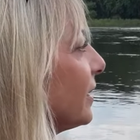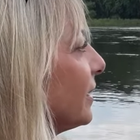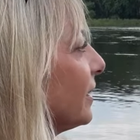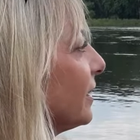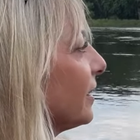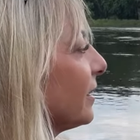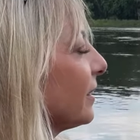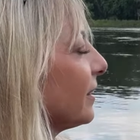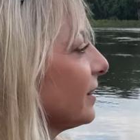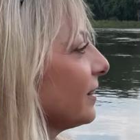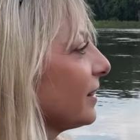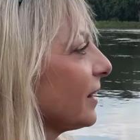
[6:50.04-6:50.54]

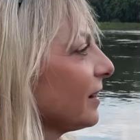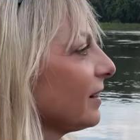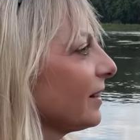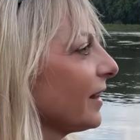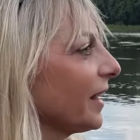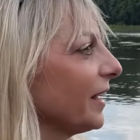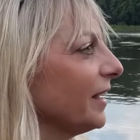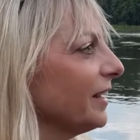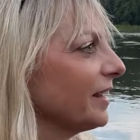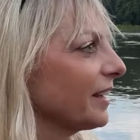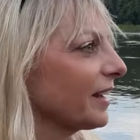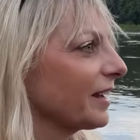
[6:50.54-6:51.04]
in the
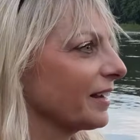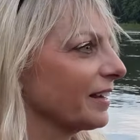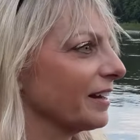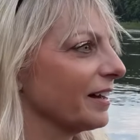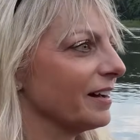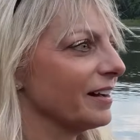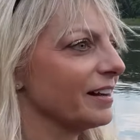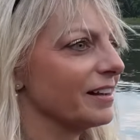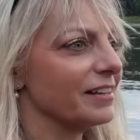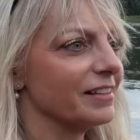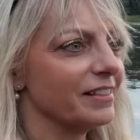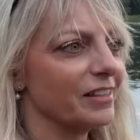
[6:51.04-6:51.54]
lake.
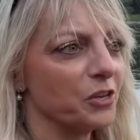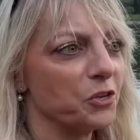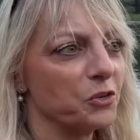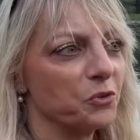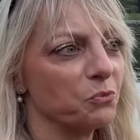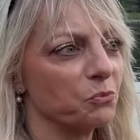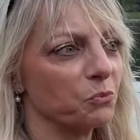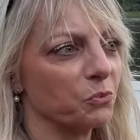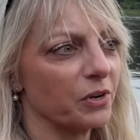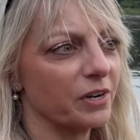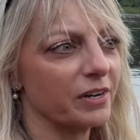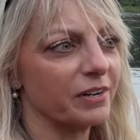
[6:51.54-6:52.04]
They
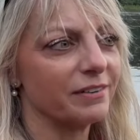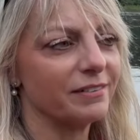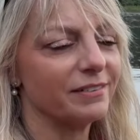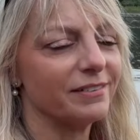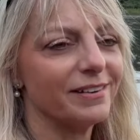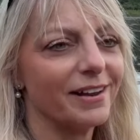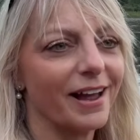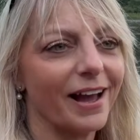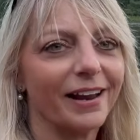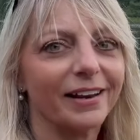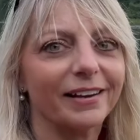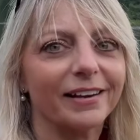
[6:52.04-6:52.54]
were
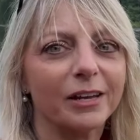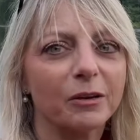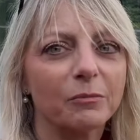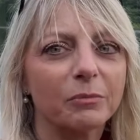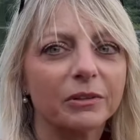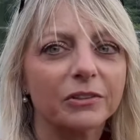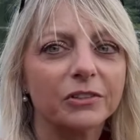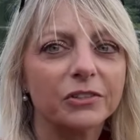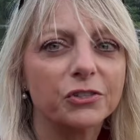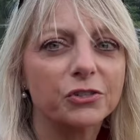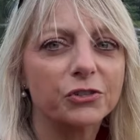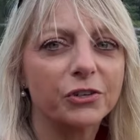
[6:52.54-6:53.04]
not
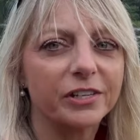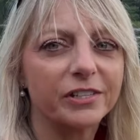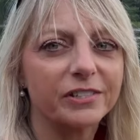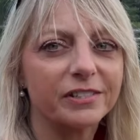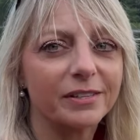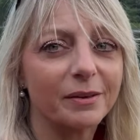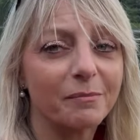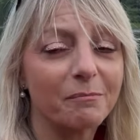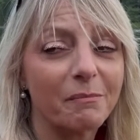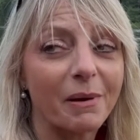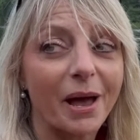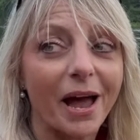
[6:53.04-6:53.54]
able to trace
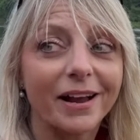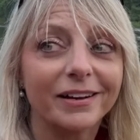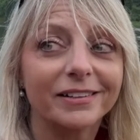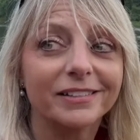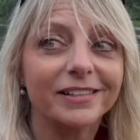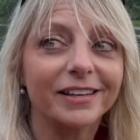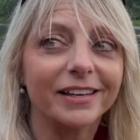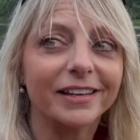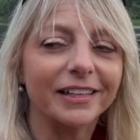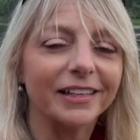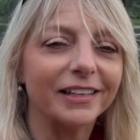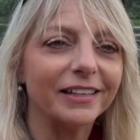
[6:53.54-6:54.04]
them back
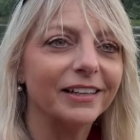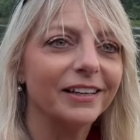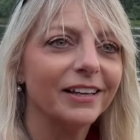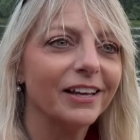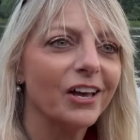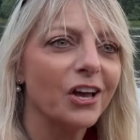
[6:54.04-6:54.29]
to any